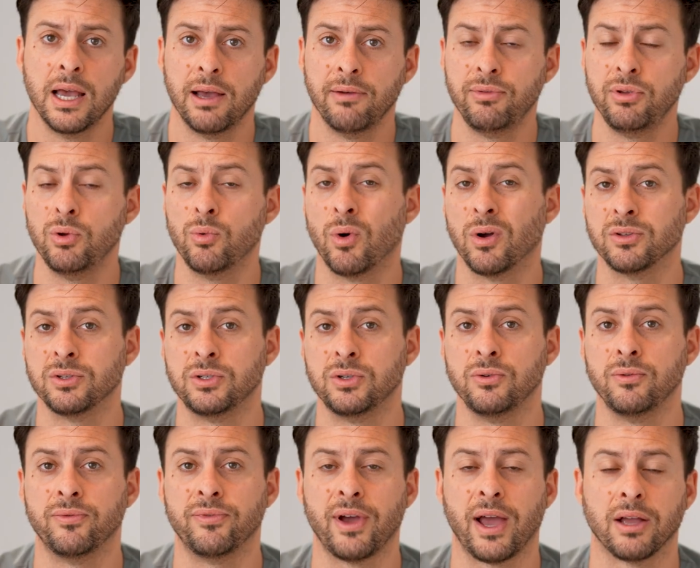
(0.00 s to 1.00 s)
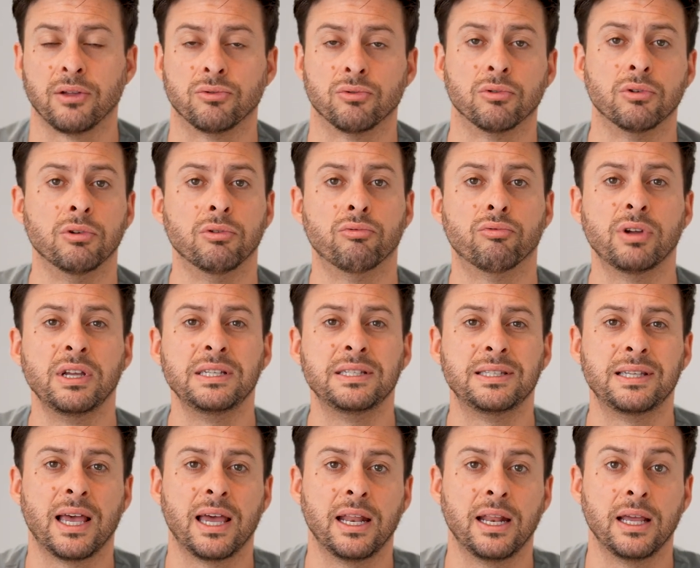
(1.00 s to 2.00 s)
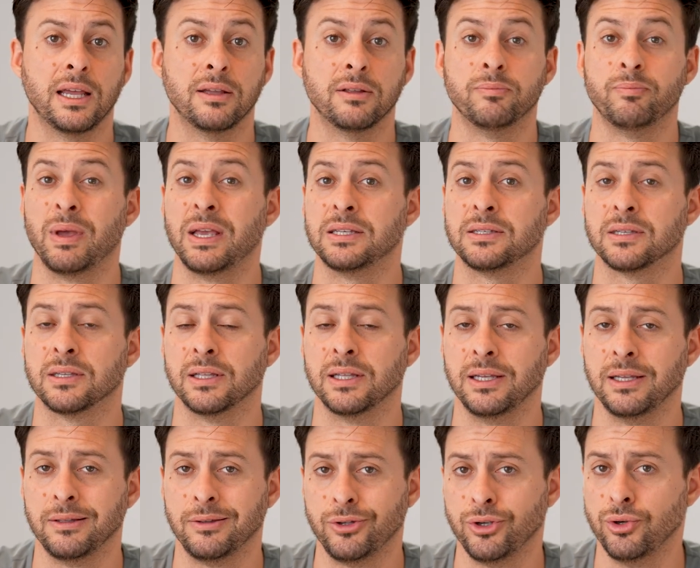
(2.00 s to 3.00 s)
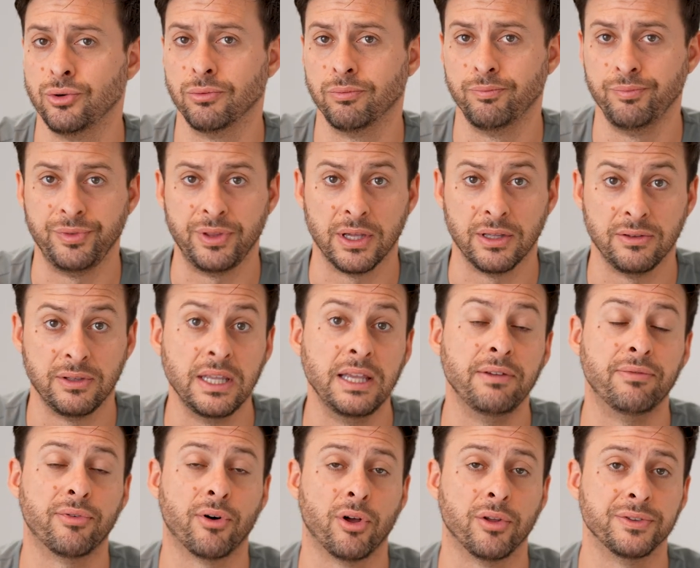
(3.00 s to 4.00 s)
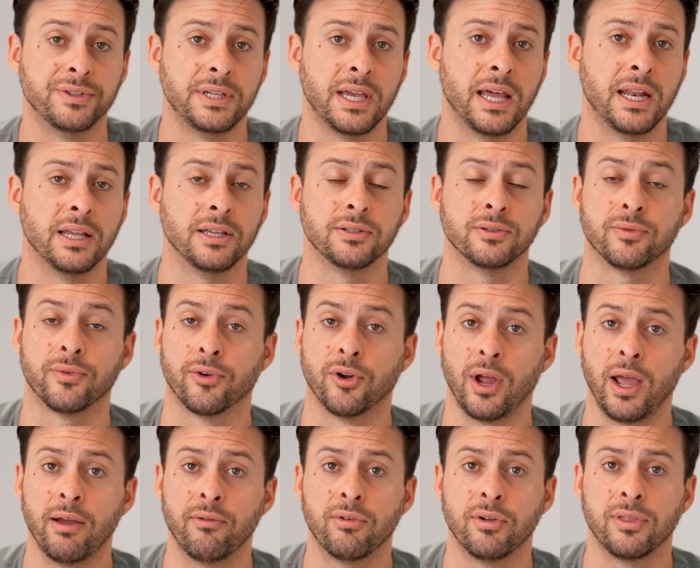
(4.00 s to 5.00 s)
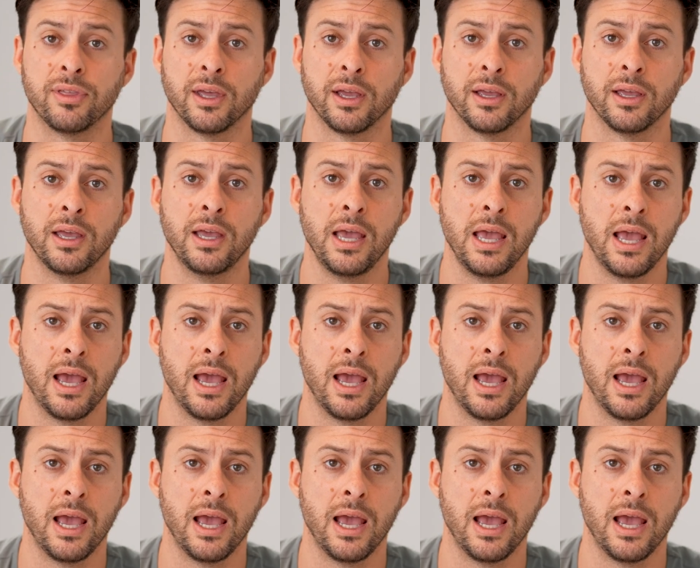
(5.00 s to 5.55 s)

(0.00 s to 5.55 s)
If you want to factory reset it, basically to the default settings for everything,